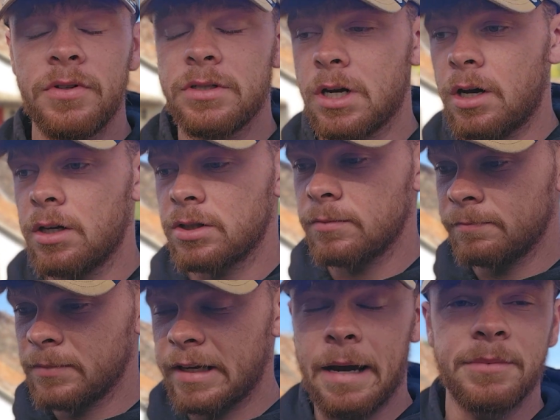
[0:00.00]
these cars
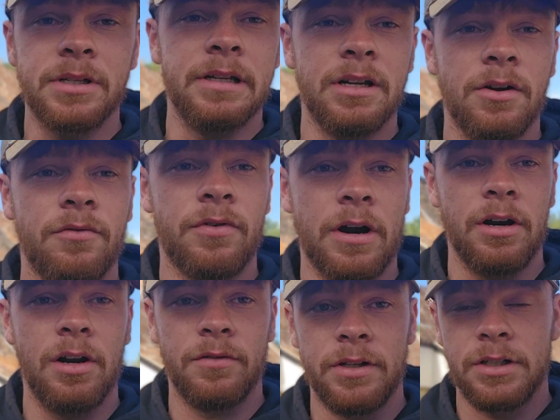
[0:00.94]
kept in very
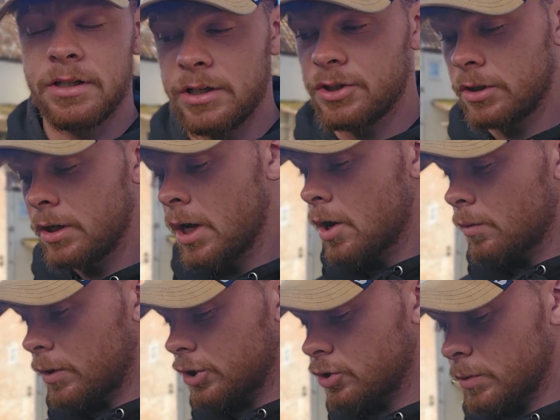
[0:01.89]
lovely condition,
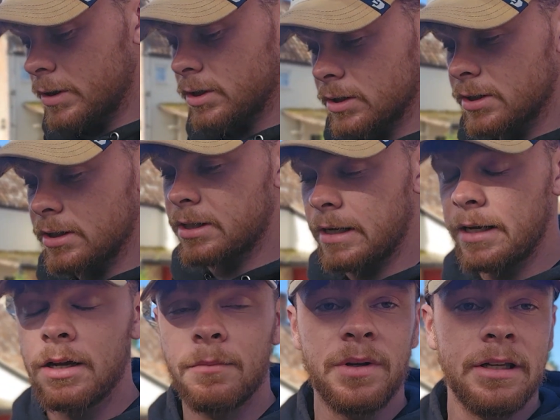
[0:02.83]
which is always nice to see.
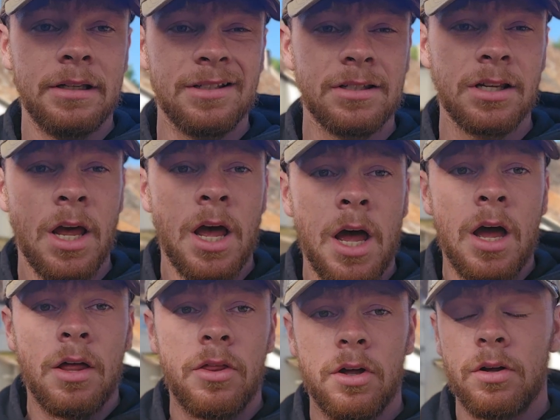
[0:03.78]
It means
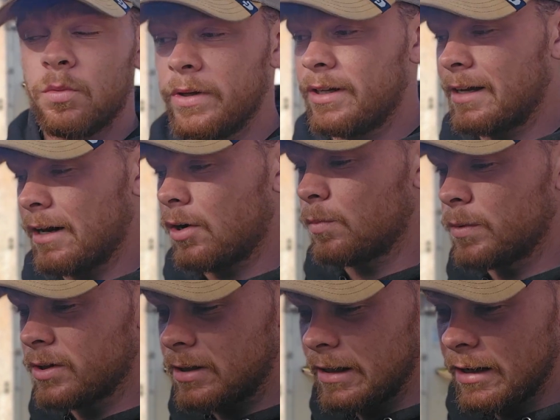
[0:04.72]
that we can get on
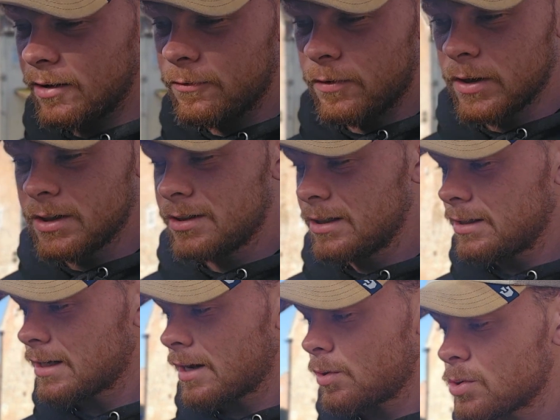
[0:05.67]
with the finer
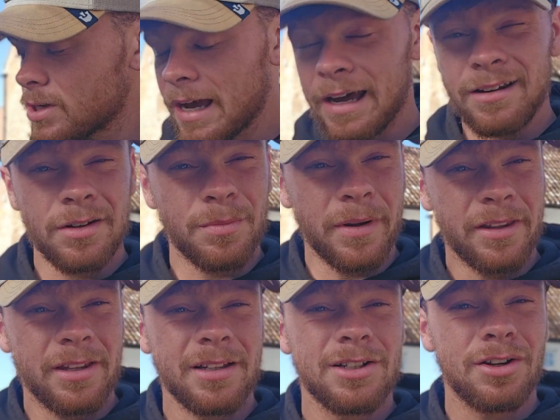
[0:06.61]
details and make
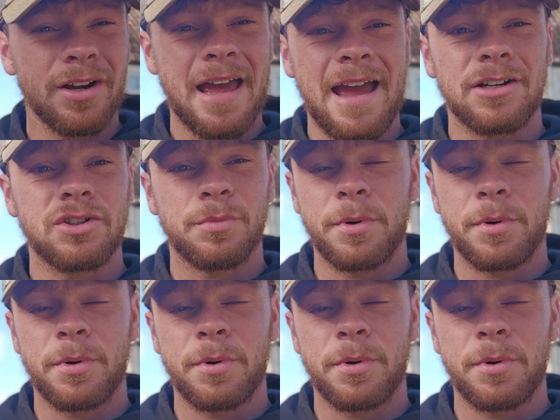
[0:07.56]
things look extra